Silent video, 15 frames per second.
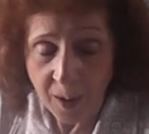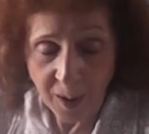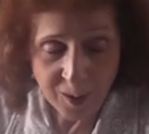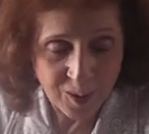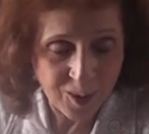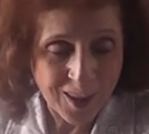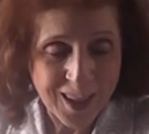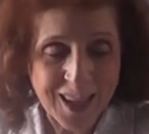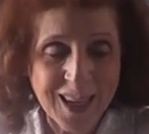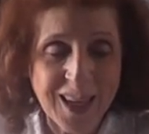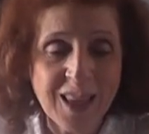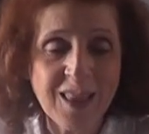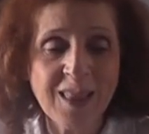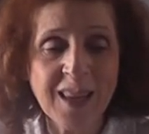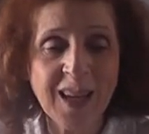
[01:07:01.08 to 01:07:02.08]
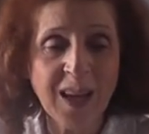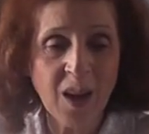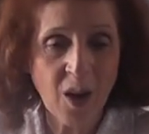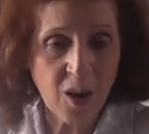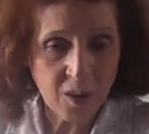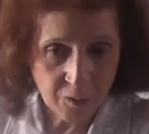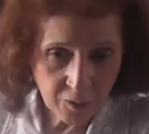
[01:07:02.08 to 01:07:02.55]
apart. they
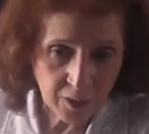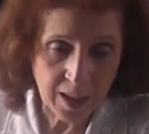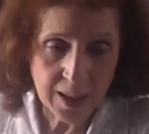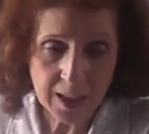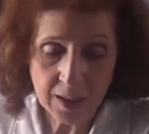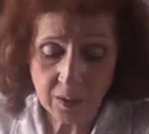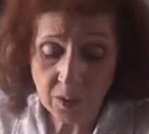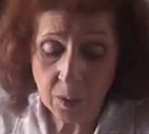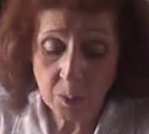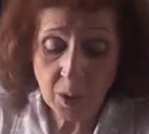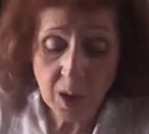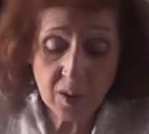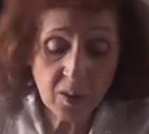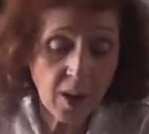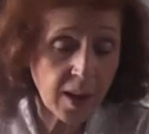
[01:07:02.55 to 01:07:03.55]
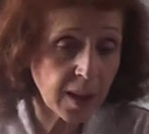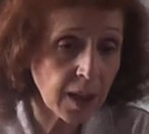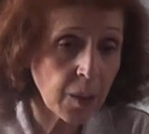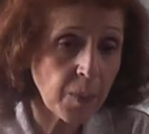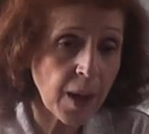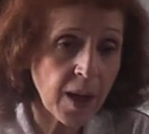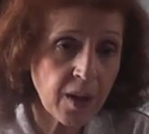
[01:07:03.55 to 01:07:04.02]
are friendly. So I'm not
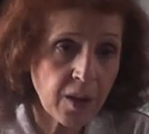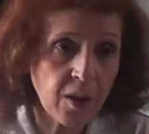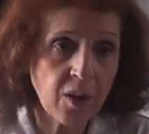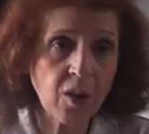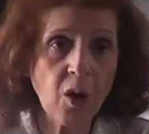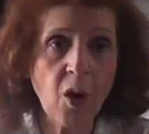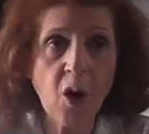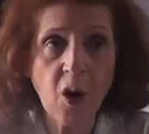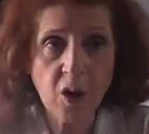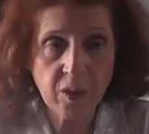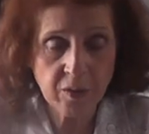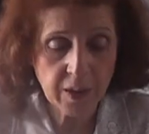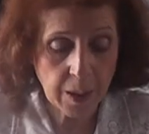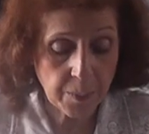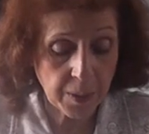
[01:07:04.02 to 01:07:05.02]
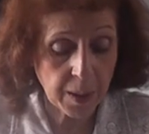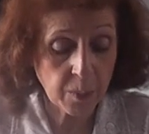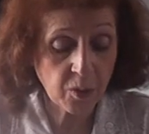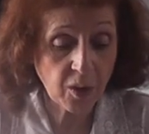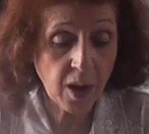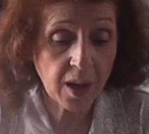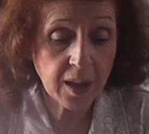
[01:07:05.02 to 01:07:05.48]
talking about all of them, but
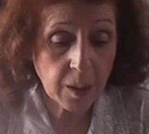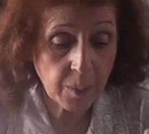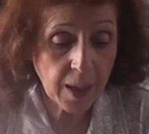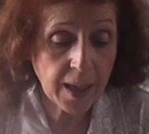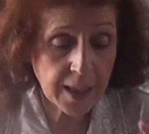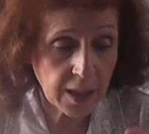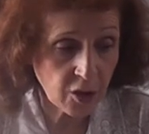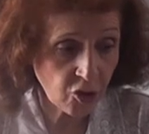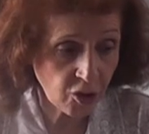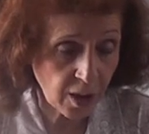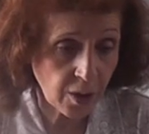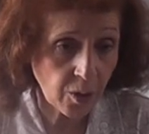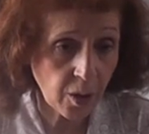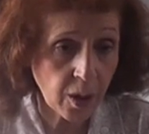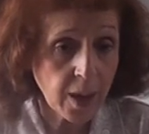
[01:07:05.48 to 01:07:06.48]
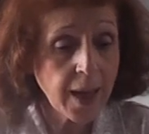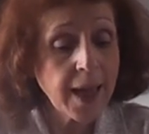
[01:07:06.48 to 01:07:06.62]
I'm talking about in general.